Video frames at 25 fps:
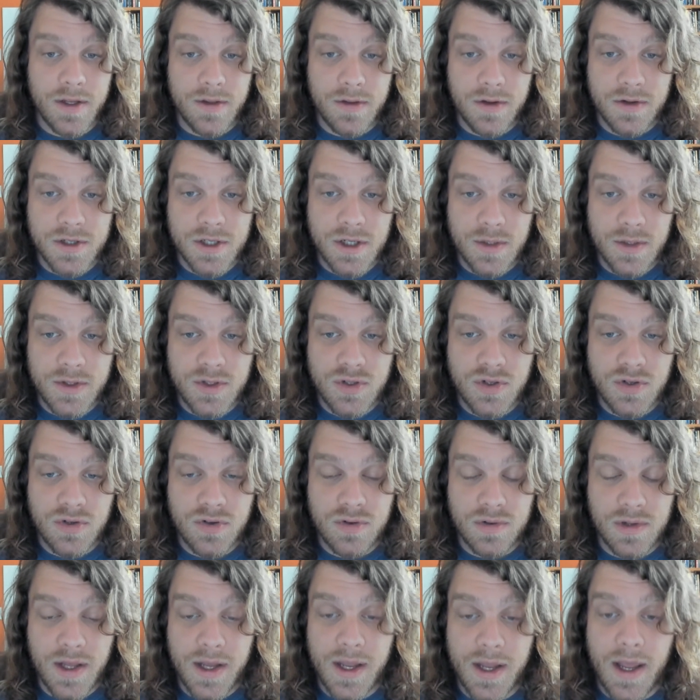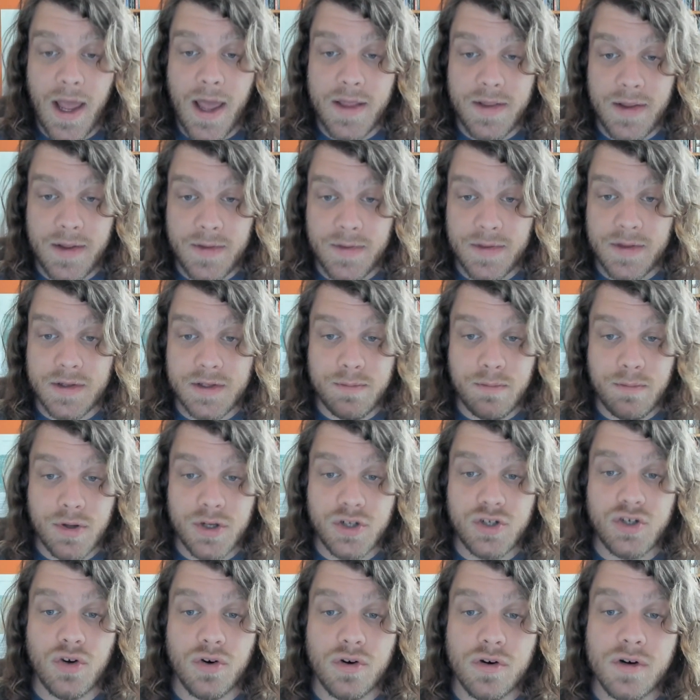There's going to be true, like, and in the
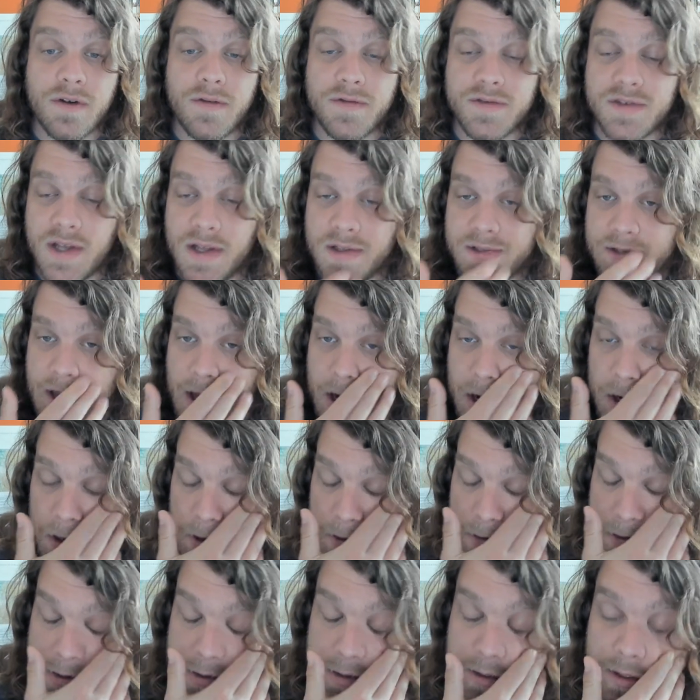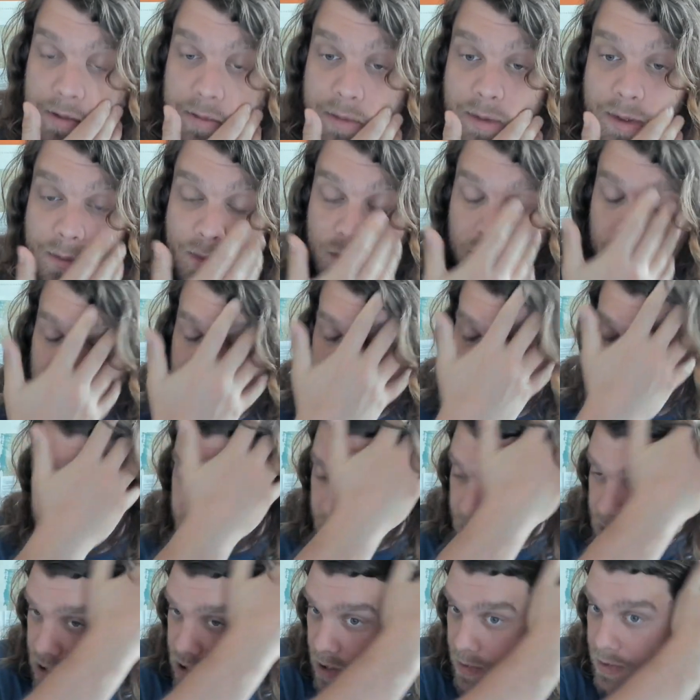pejorative sense, anarchy. There's going to be people killing
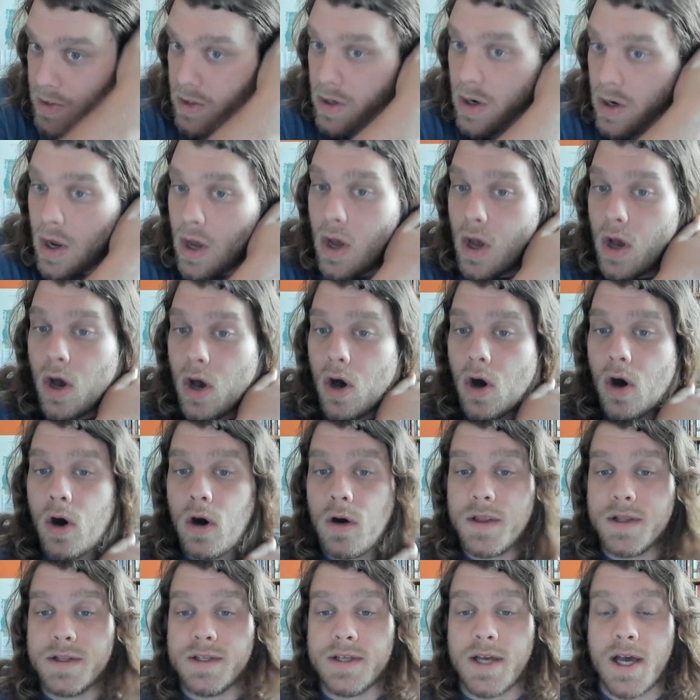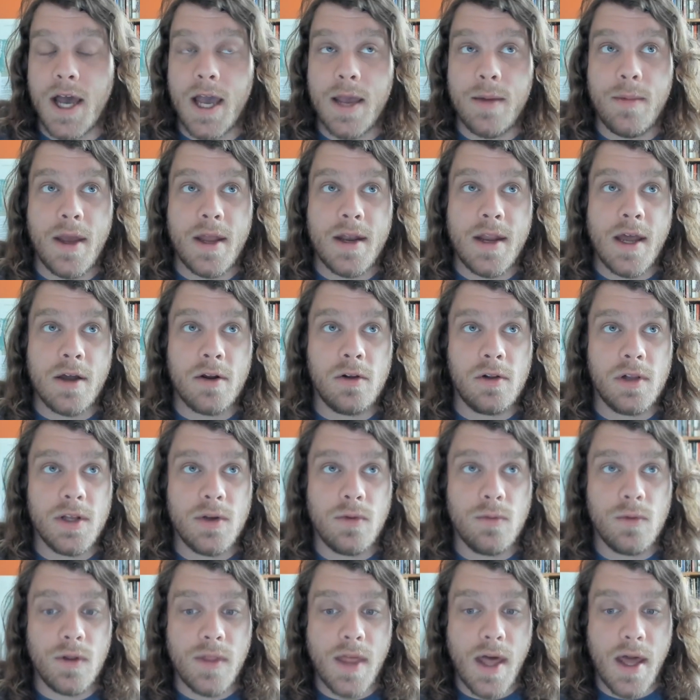each other all the time. And not only
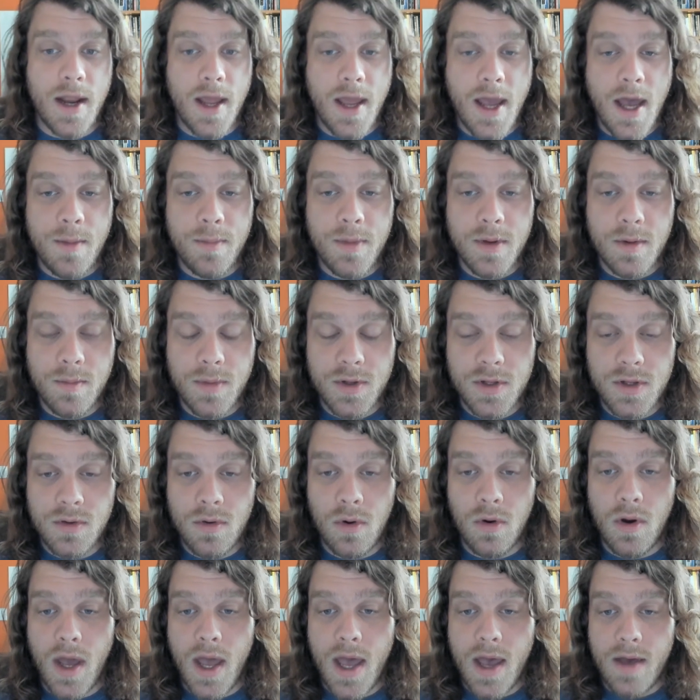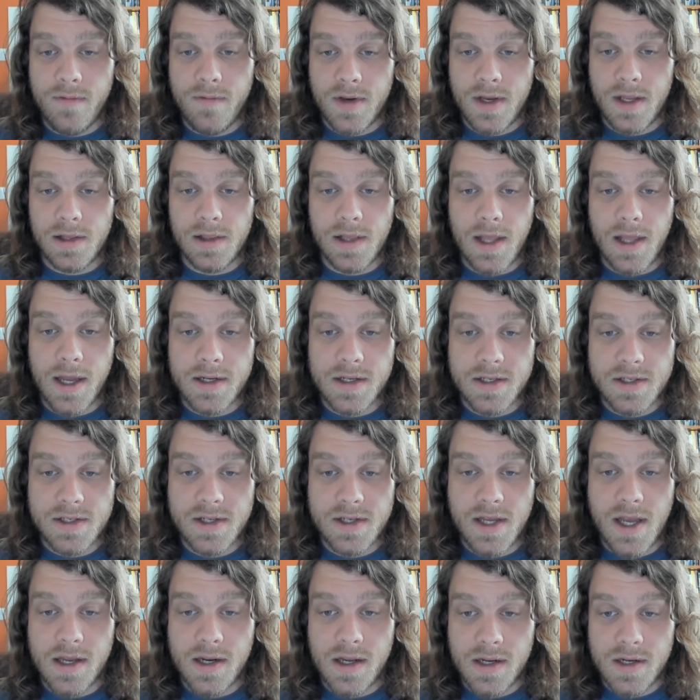will that happen, but you won't have any leg to
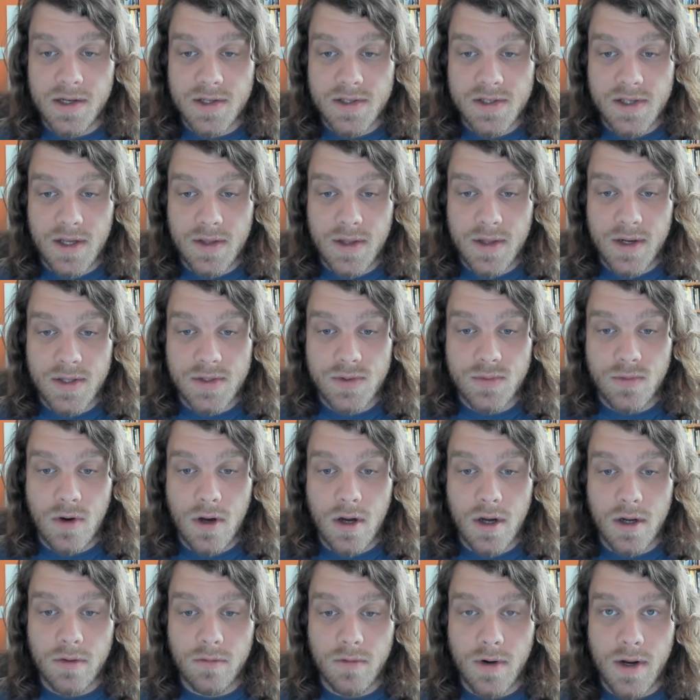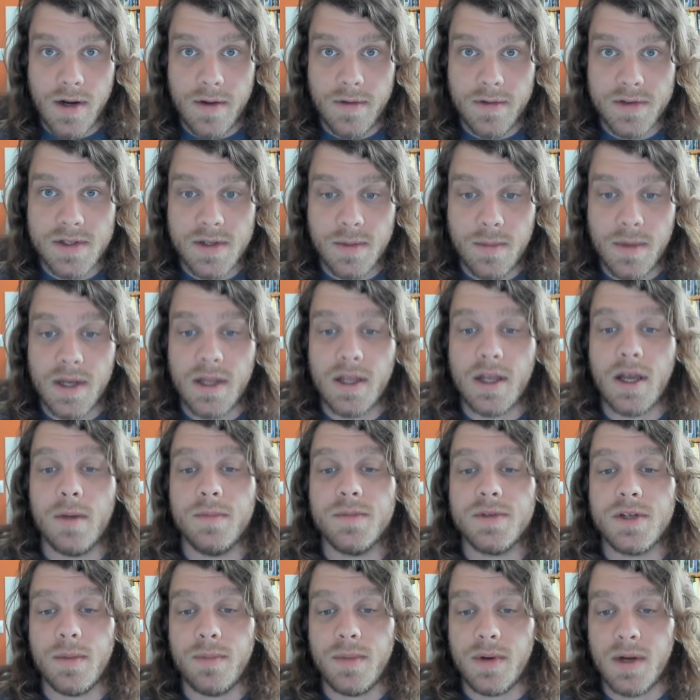stand on to say that it's wrong, right? If somebody
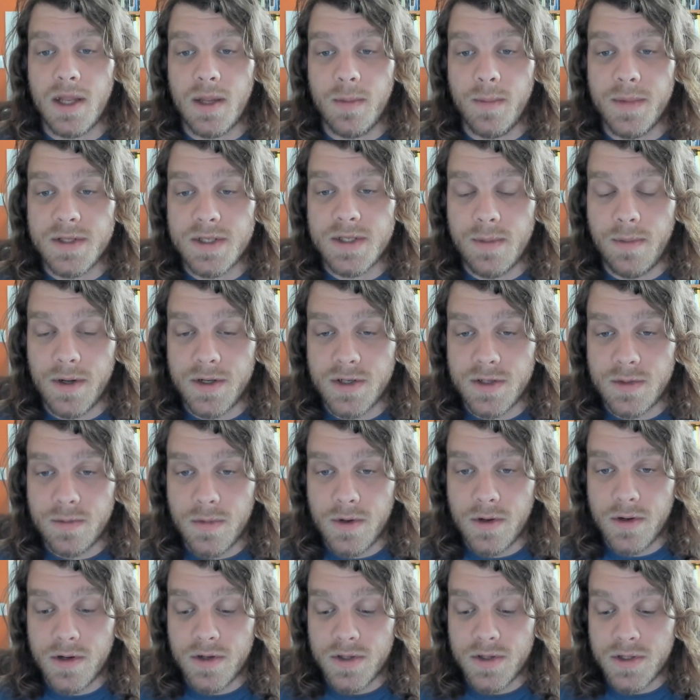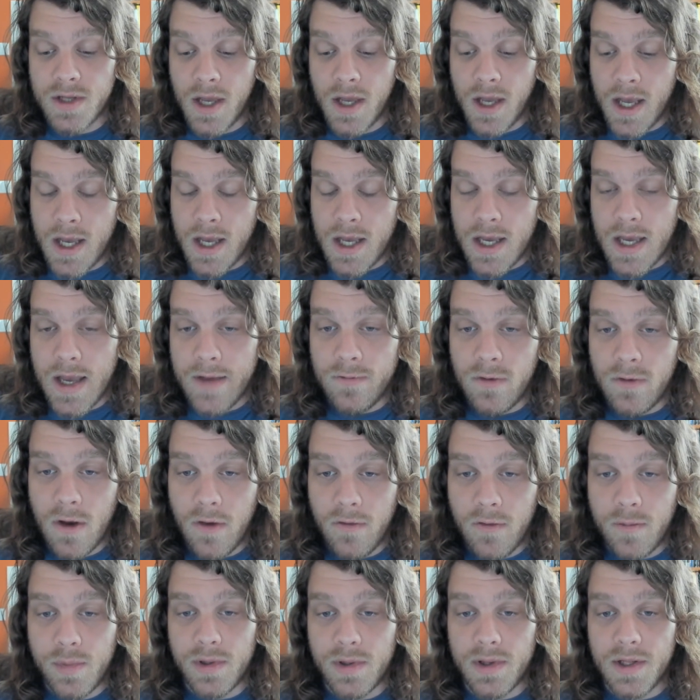comes up and commits a bunch of murders, if you have
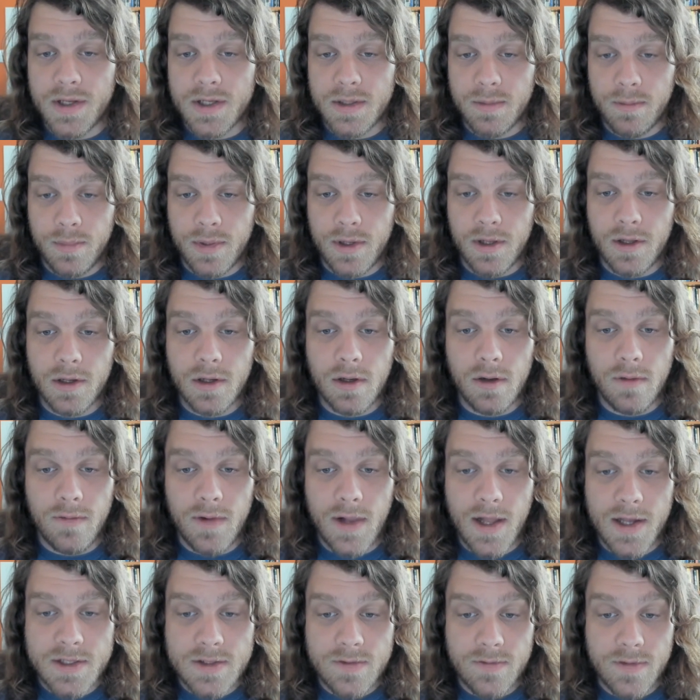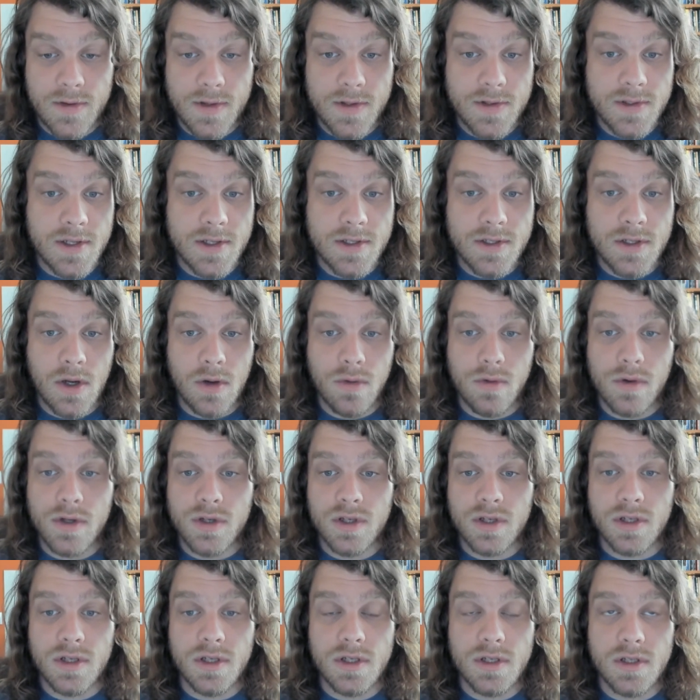a political philosophy that says
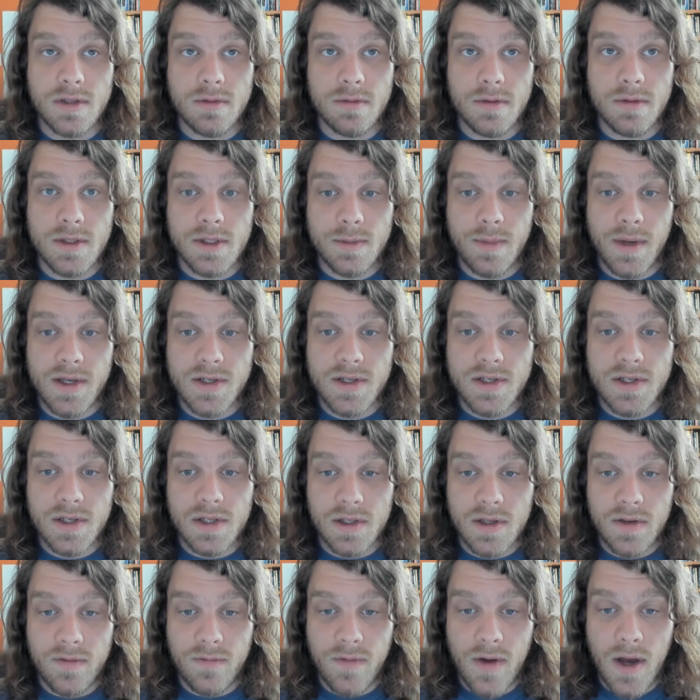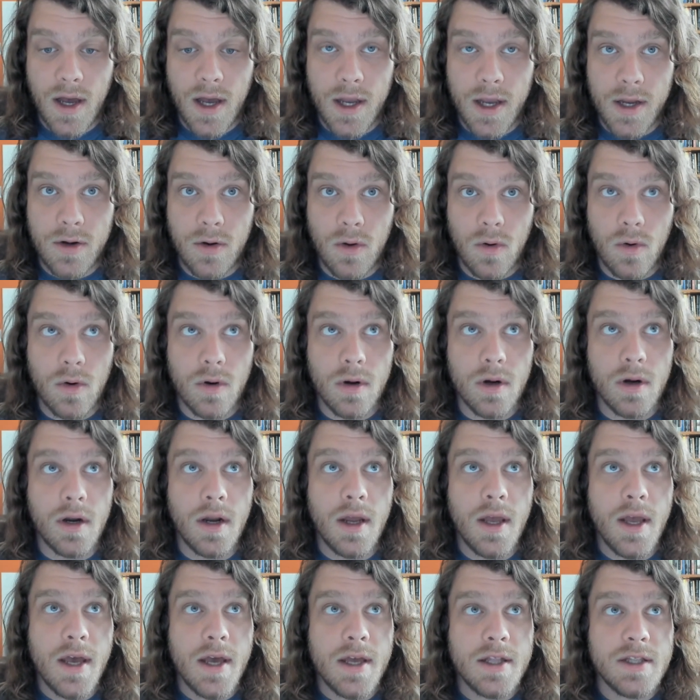coercion is, is basically fine or
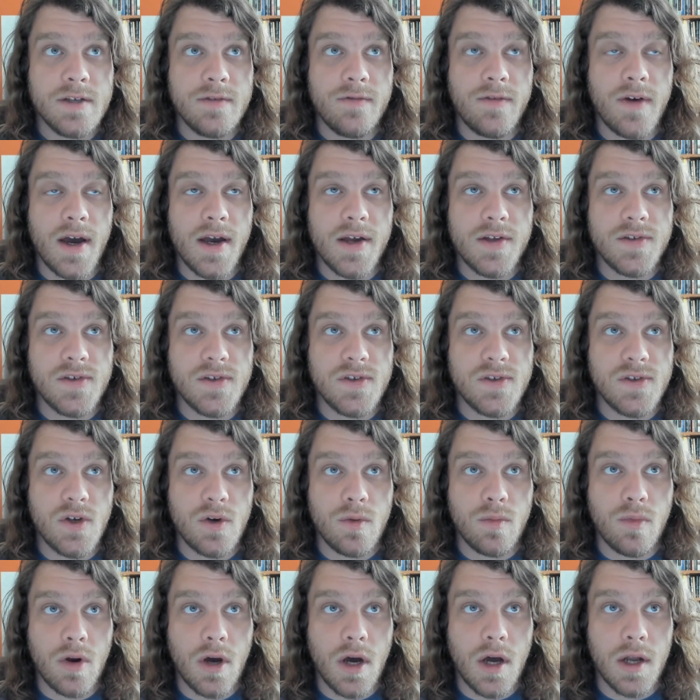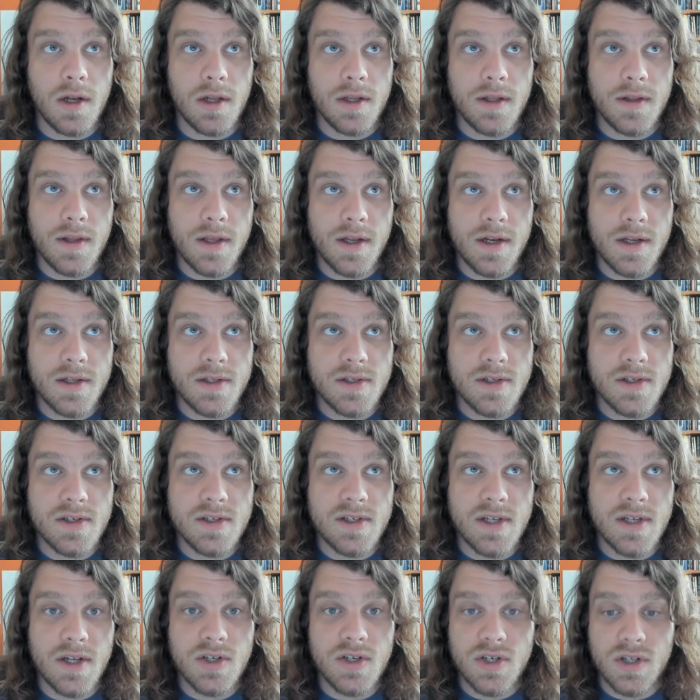defines it so broadly that it's
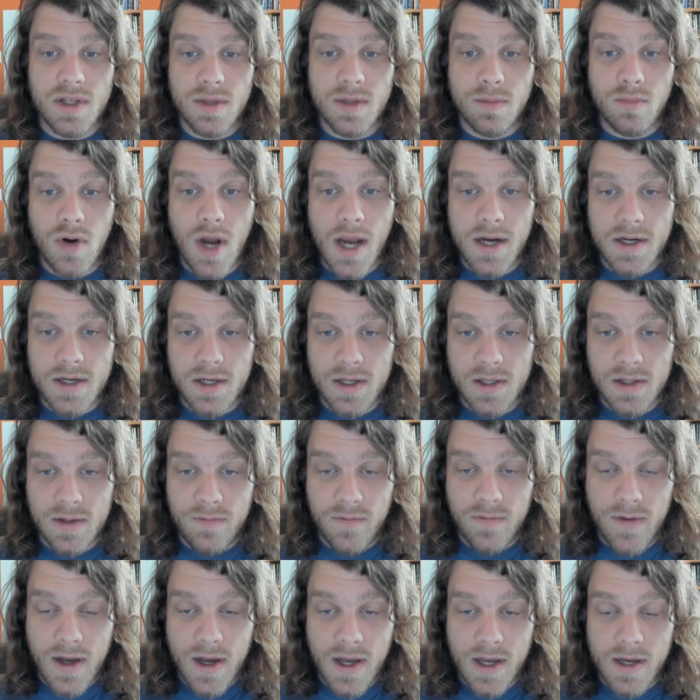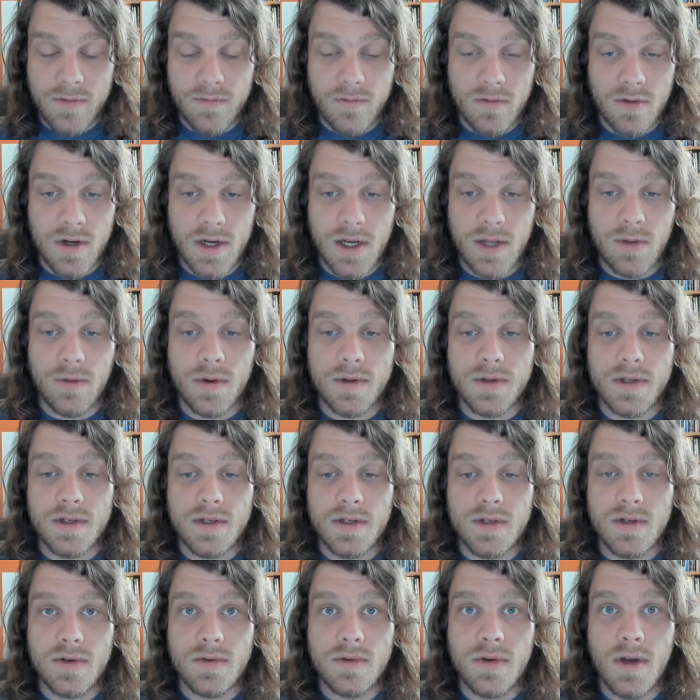essentially practically fine for anyone to
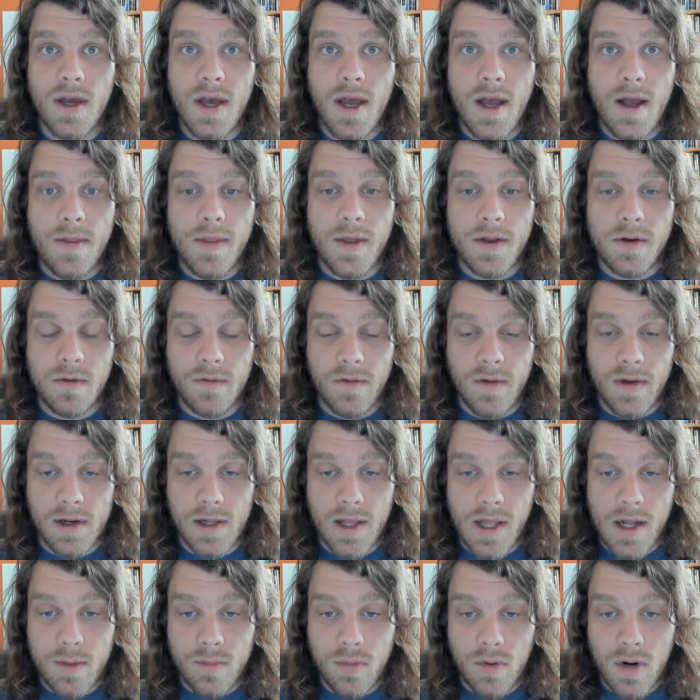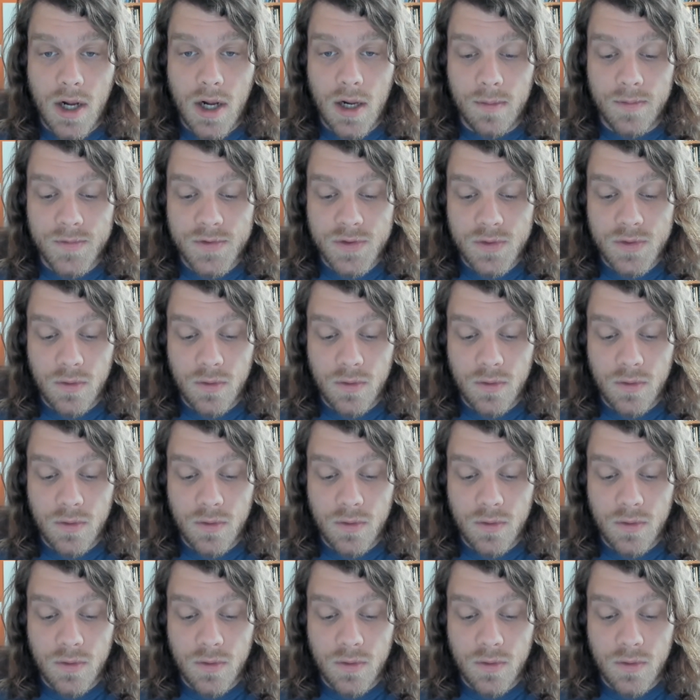do, then you've got a lot of problems.